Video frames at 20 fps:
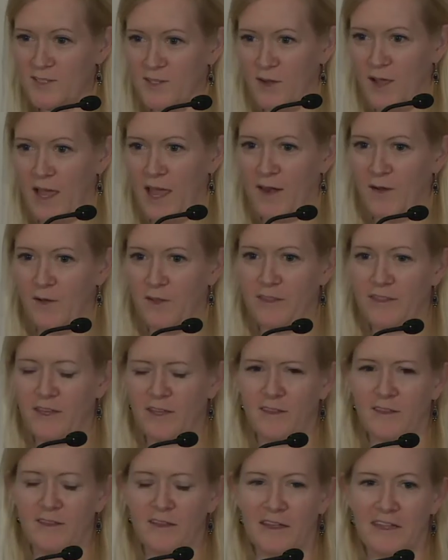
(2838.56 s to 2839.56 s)
So I don't
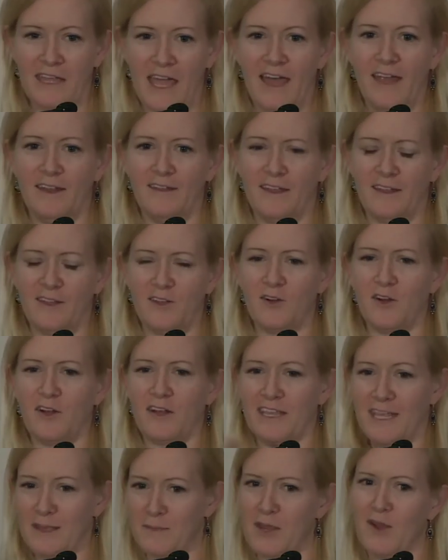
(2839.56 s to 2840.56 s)
think, again, like you're gonna
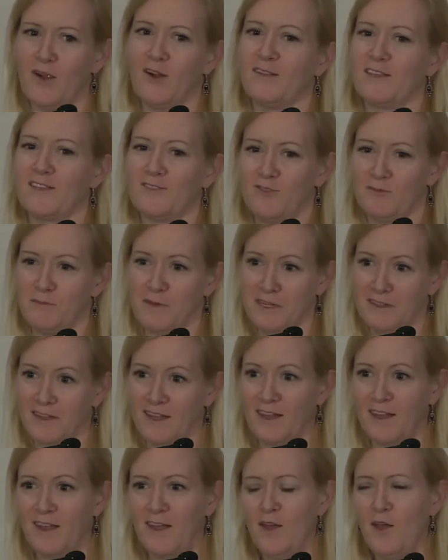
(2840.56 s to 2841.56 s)
keep hearing this from me,
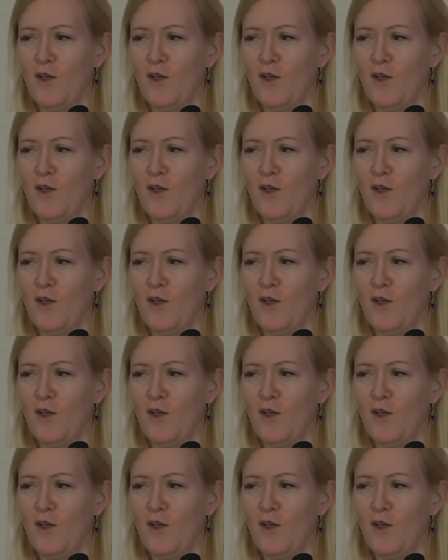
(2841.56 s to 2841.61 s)
like